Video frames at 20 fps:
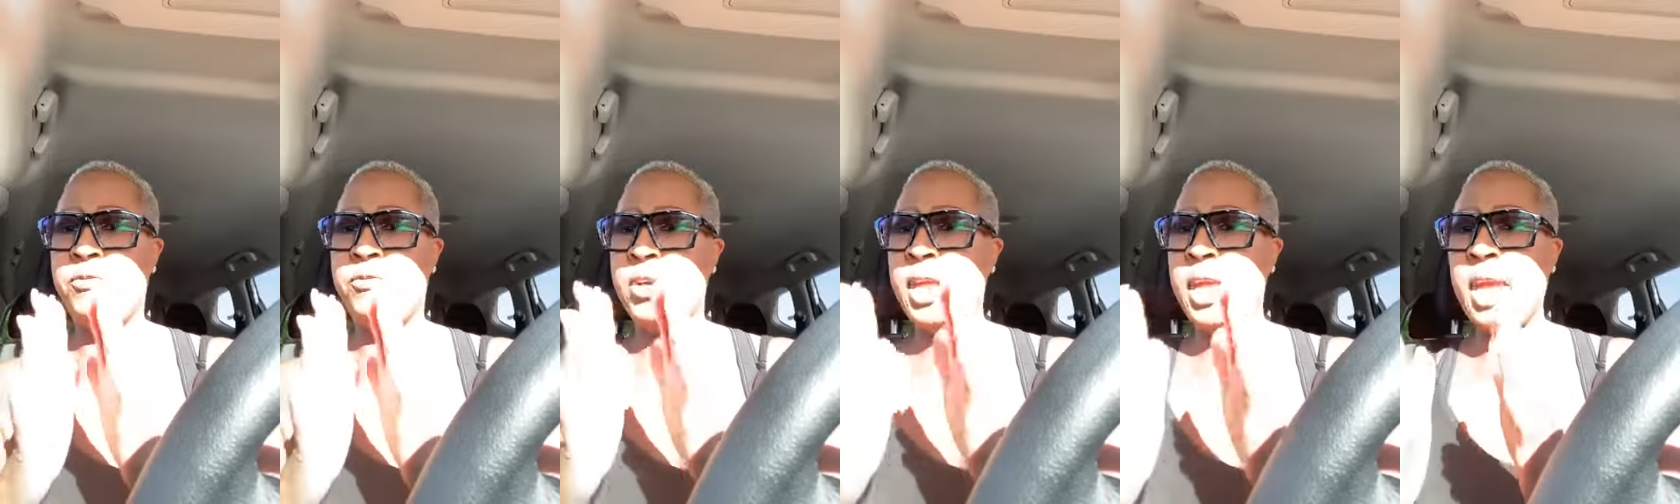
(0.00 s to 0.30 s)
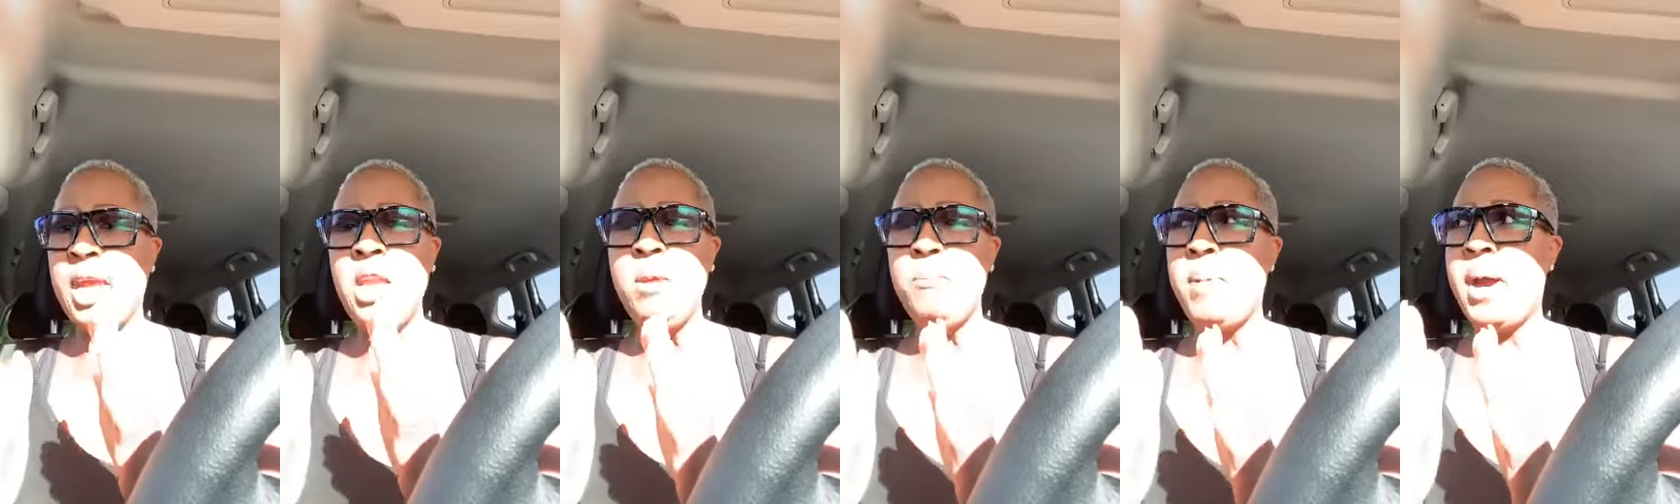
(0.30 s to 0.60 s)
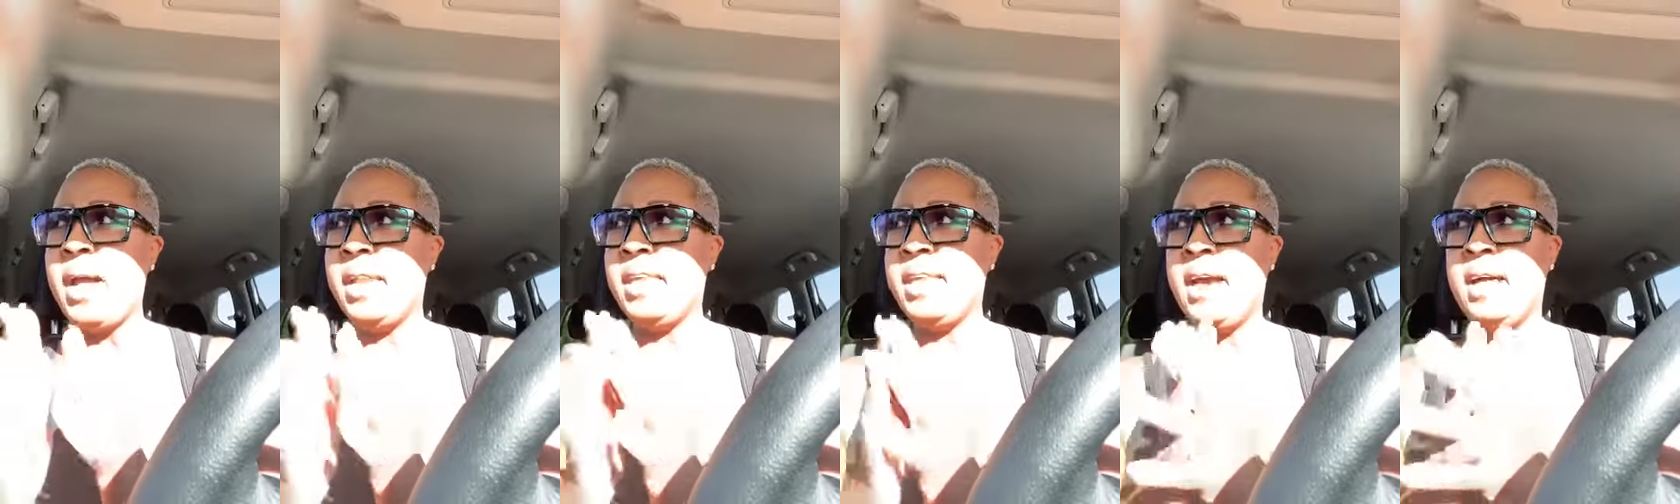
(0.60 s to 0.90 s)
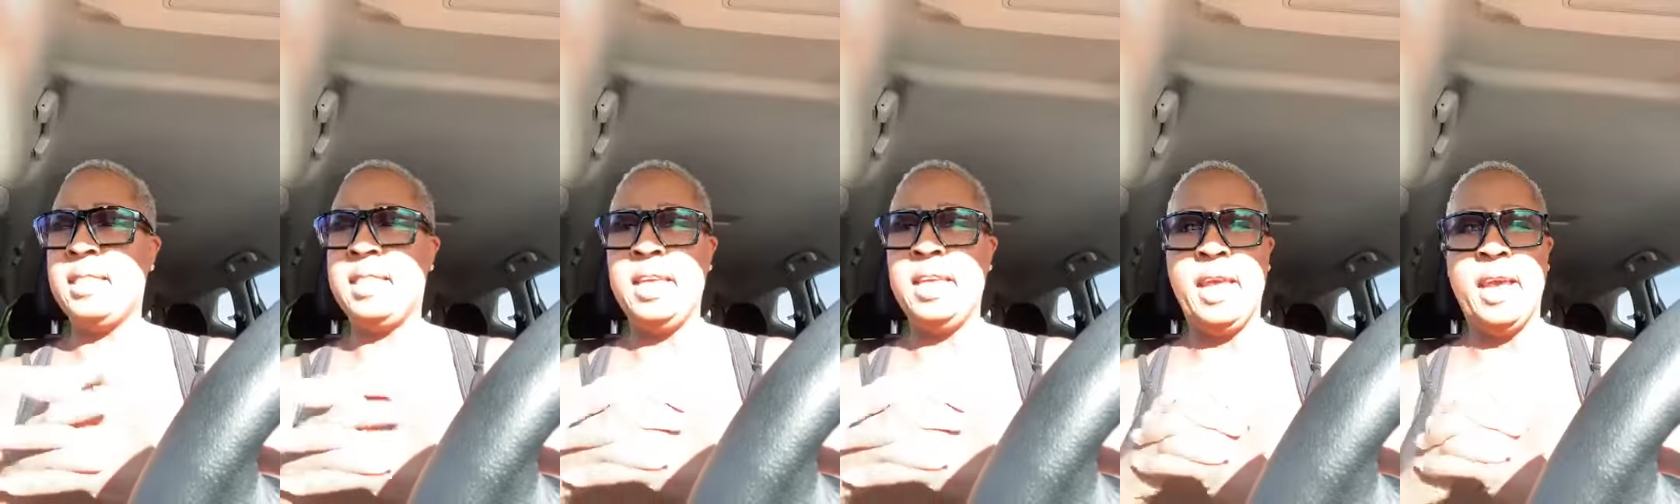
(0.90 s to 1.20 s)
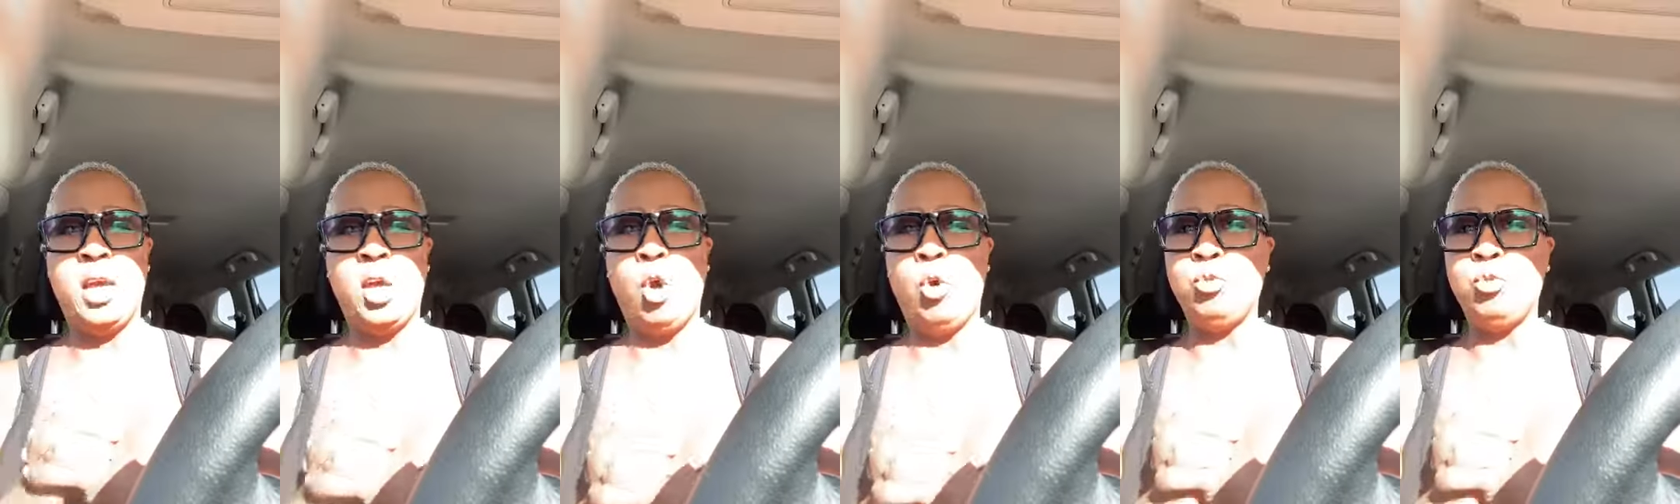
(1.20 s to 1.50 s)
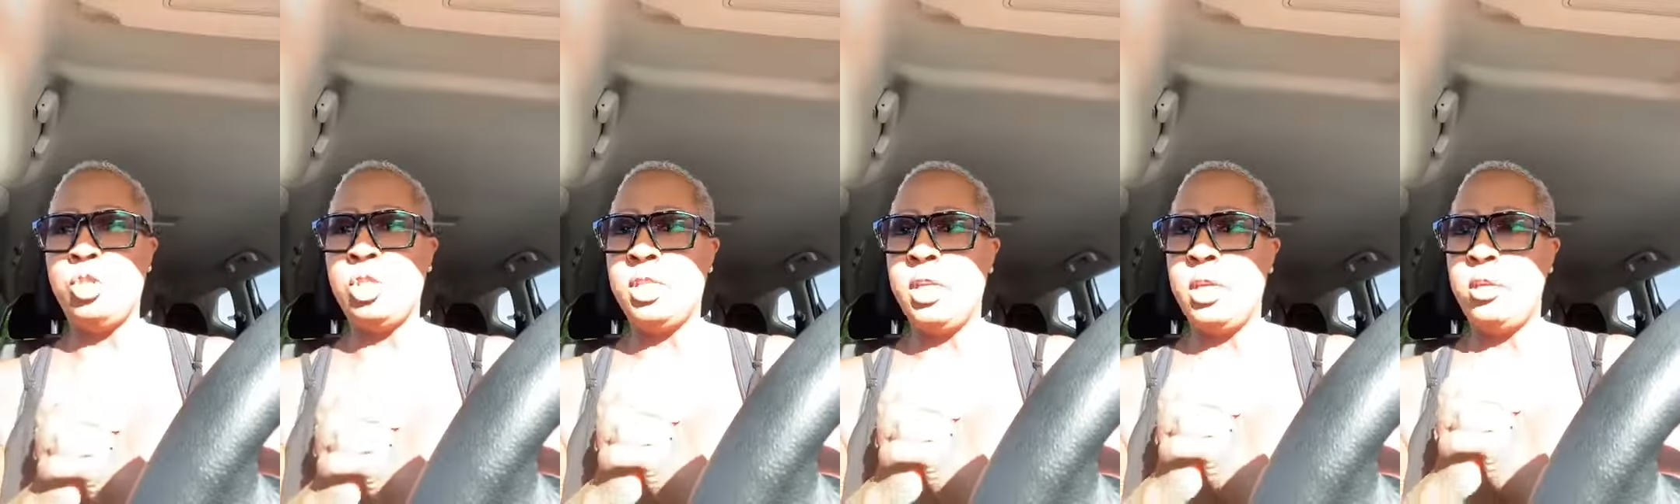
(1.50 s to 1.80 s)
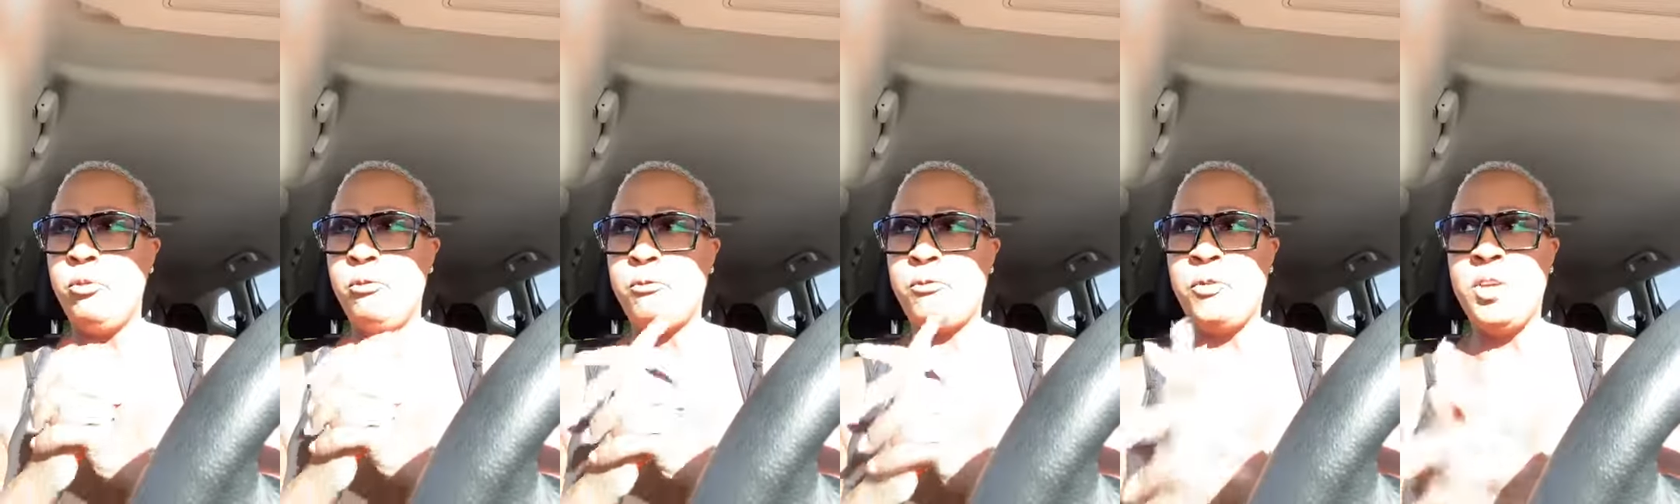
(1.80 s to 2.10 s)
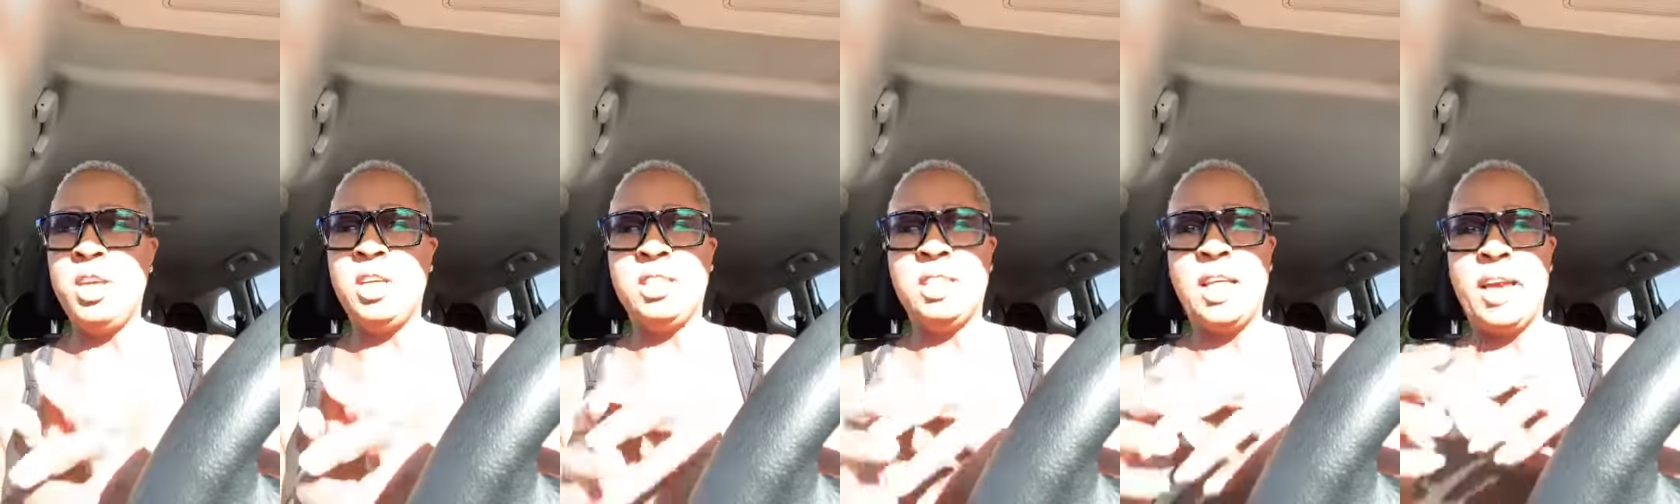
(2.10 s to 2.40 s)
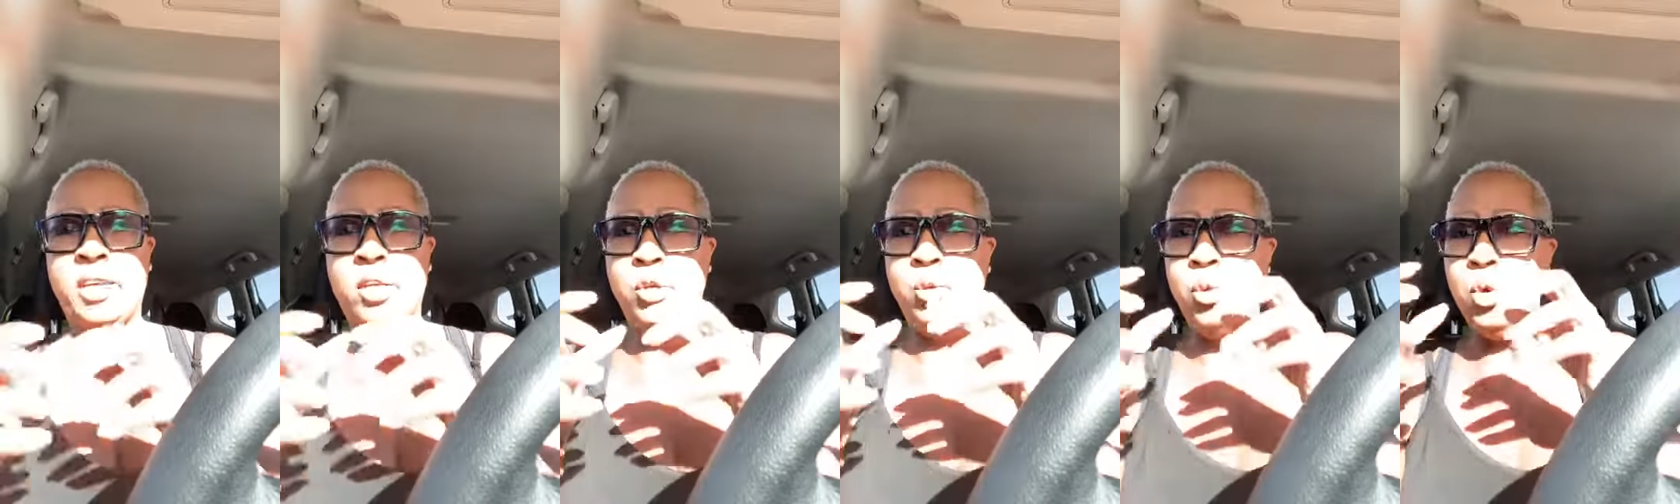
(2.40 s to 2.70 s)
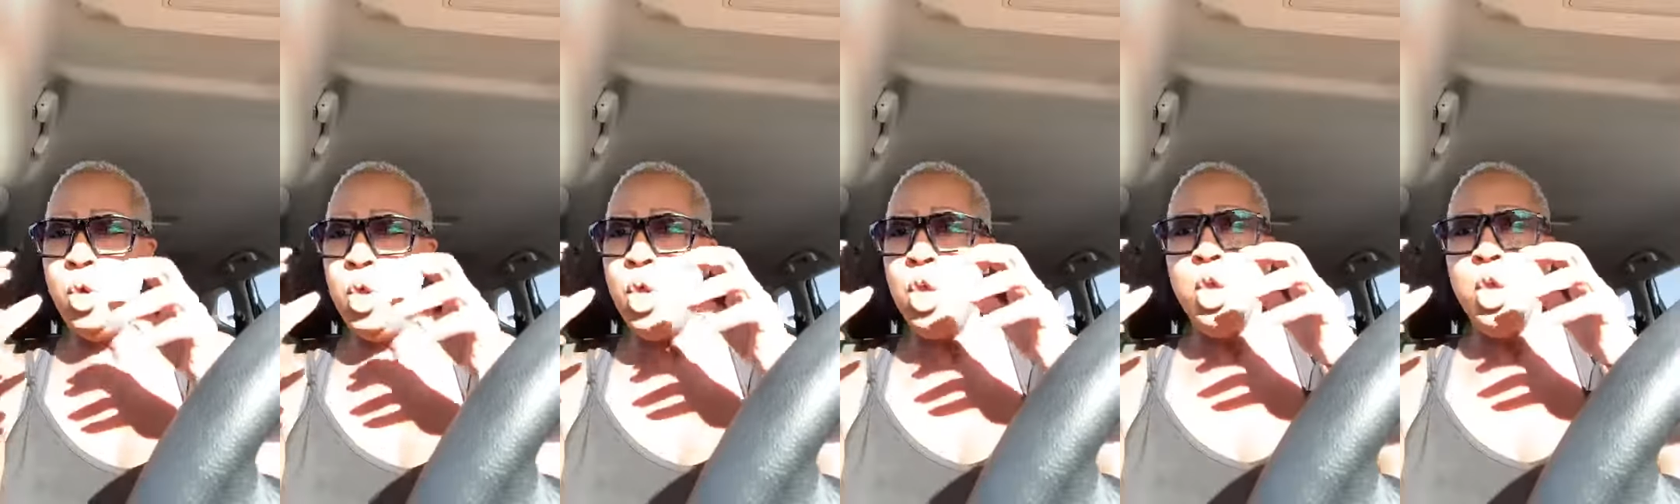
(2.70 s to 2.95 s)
for anybody out there that coaches, and you feel like you're